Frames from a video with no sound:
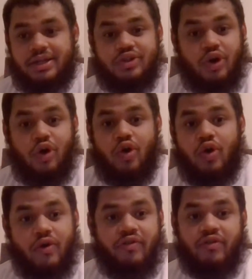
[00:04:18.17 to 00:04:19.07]
man, is
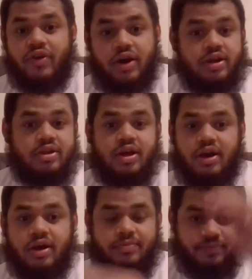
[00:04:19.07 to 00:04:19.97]
all
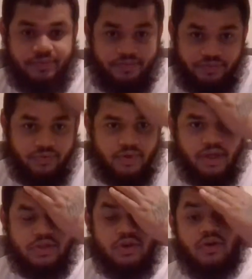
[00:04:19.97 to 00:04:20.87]
fucked up.
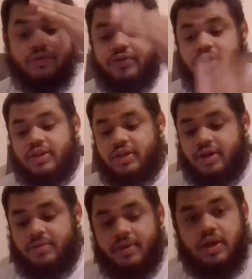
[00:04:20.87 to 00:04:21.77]
It's all
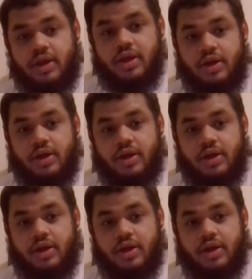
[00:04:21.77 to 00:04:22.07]
fucked up.